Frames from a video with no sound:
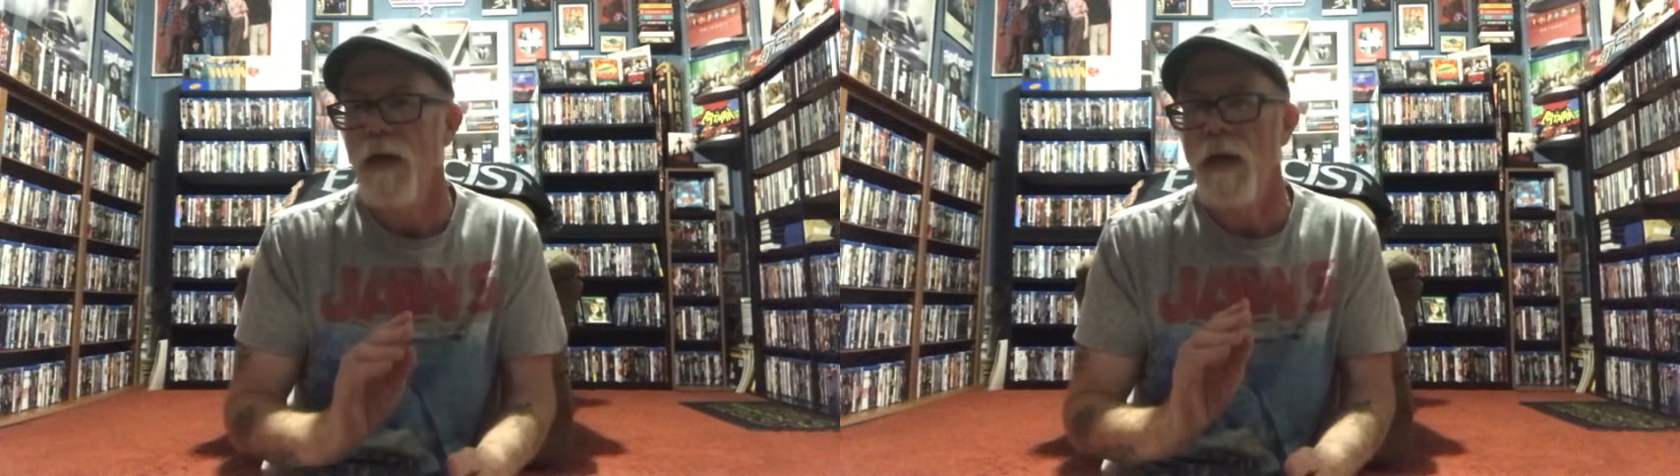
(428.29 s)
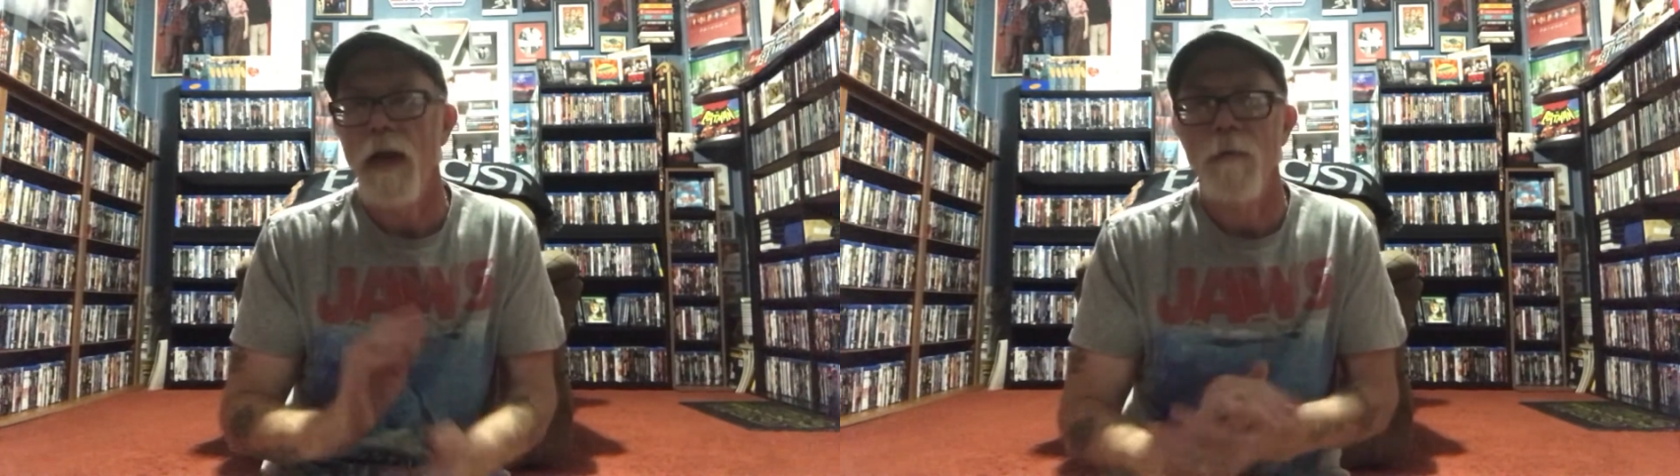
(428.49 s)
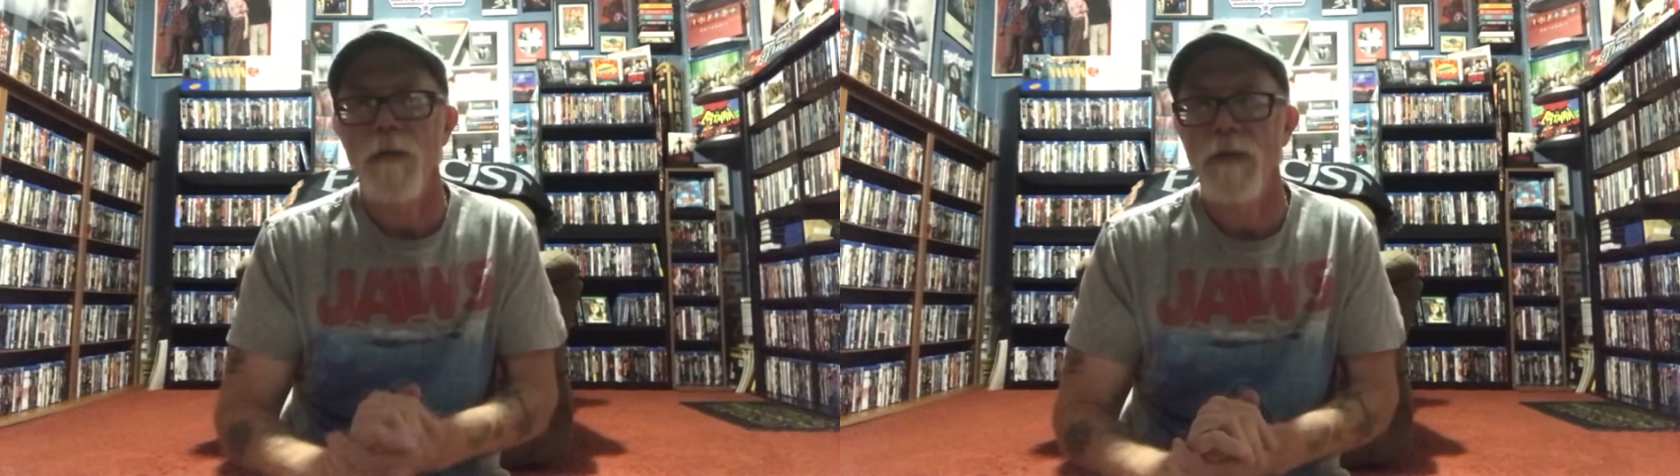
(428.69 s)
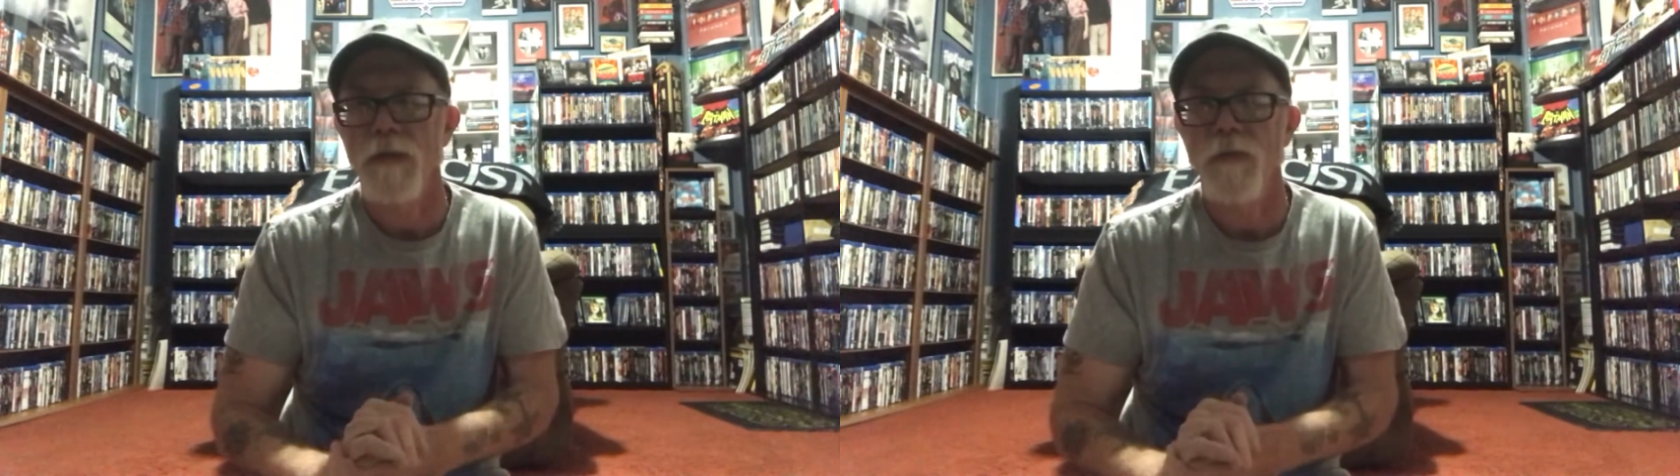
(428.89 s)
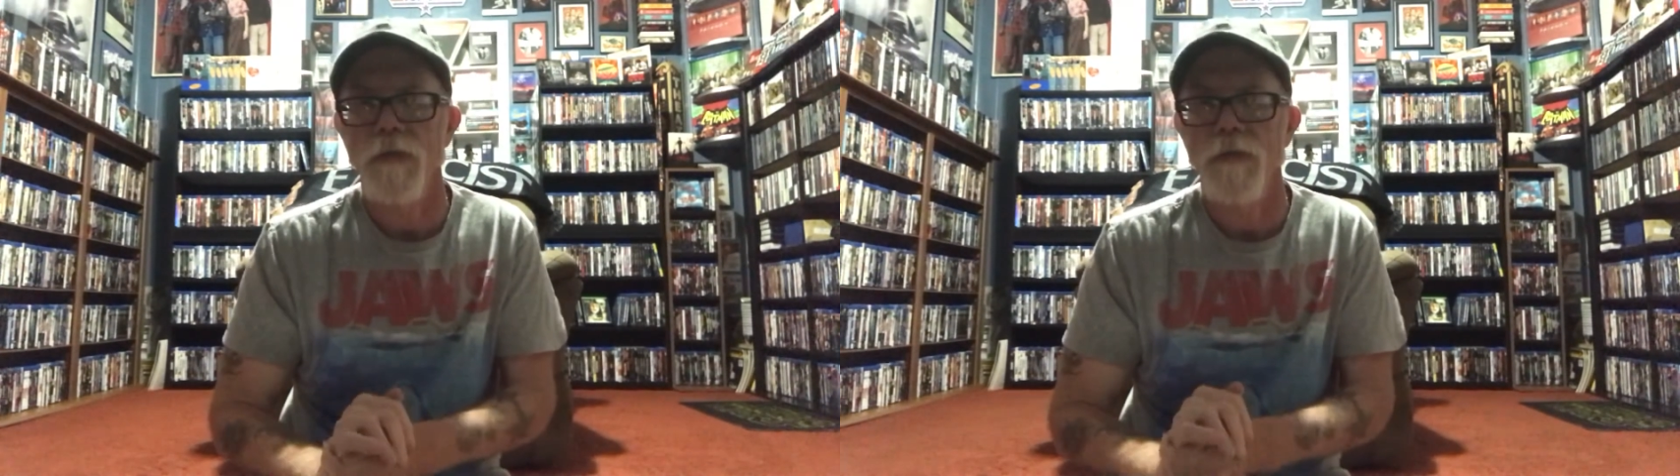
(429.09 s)
High Plains
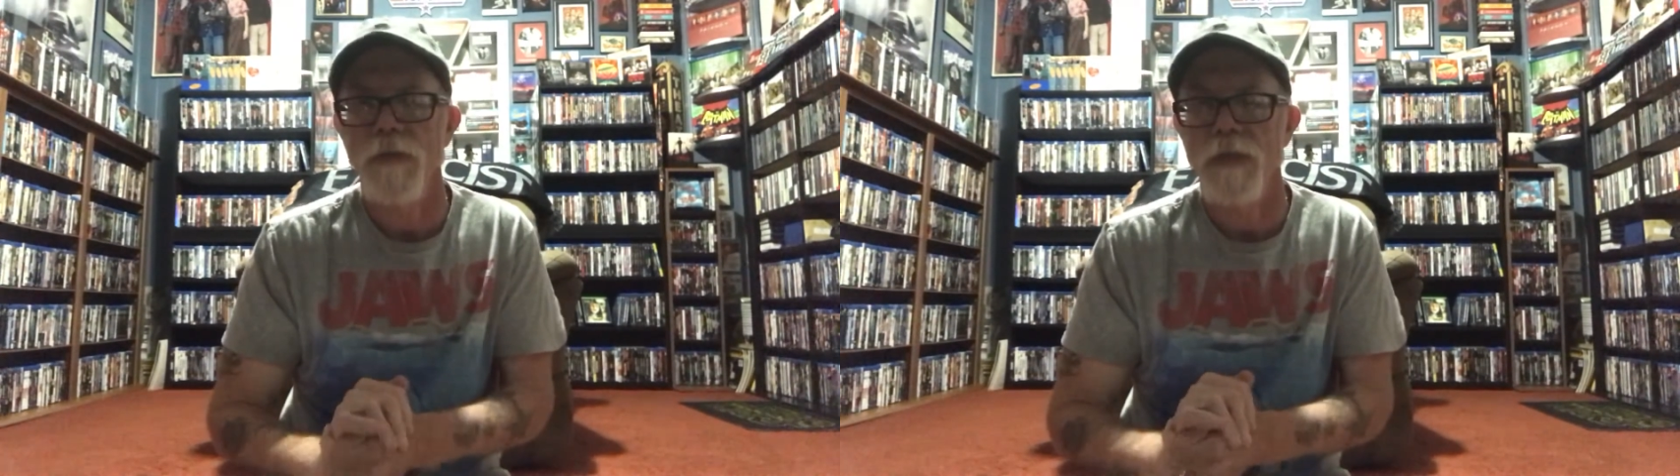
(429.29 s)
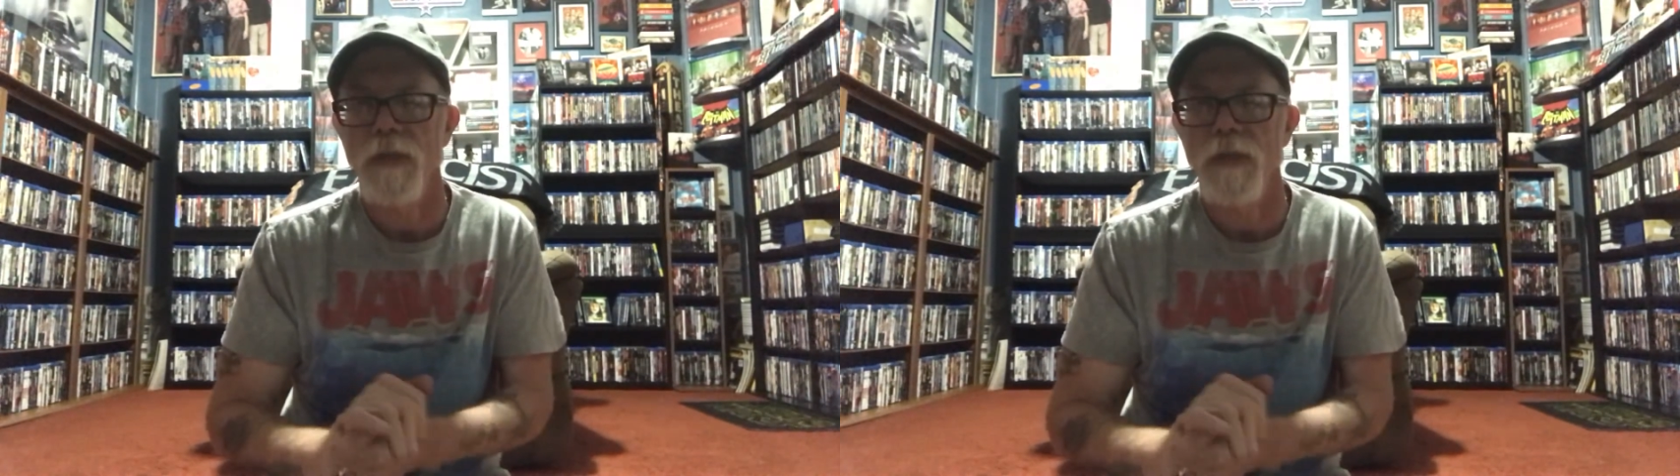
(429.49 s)
Drifter is